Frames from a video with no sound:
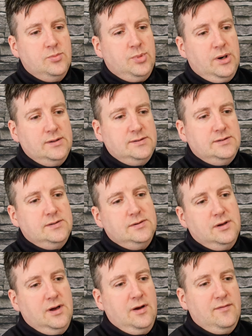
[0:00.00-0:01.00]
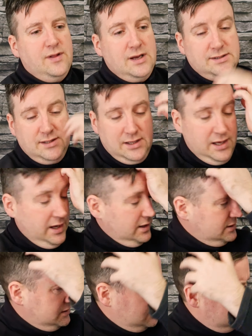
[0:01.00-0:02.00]
but if that's the
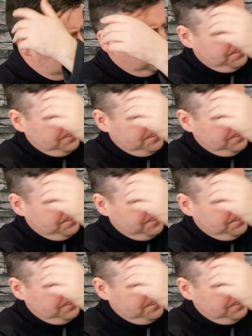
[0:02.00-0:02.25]
case,